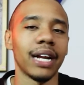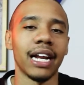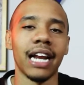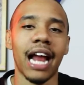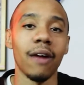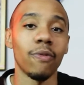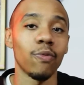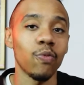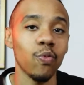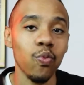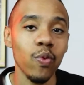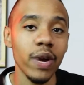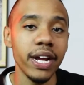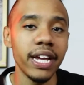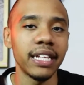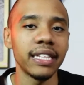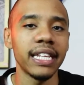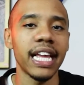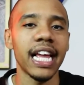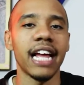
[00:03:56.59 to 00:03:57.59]
And I
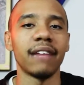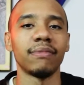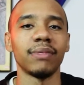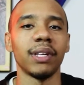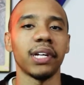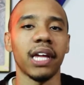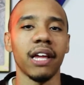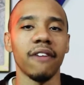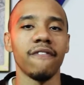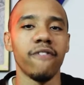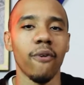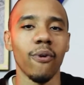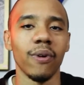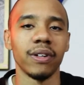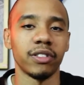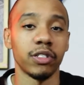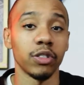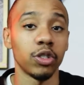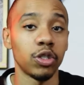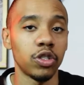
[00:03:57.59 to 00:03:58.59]
really am looking
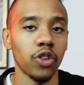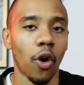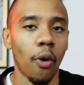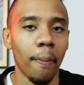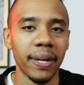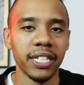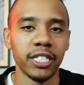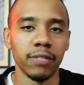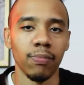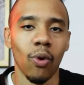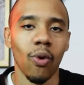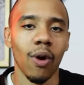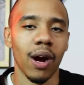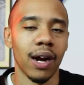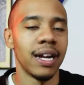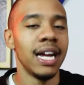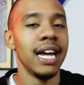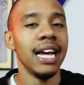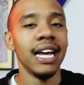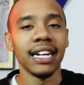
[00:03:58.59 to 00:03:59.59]
forward to so much more.